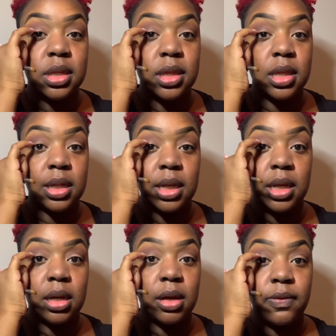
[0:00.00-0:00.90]
the lid
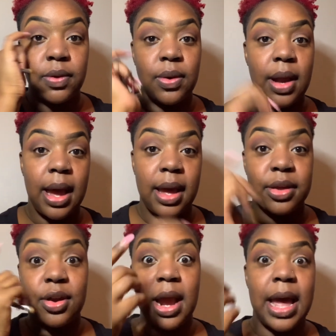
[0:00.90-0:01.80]
of your
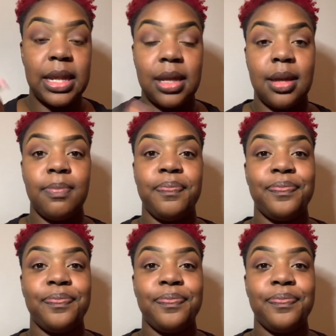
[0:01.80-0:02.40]
eyelid.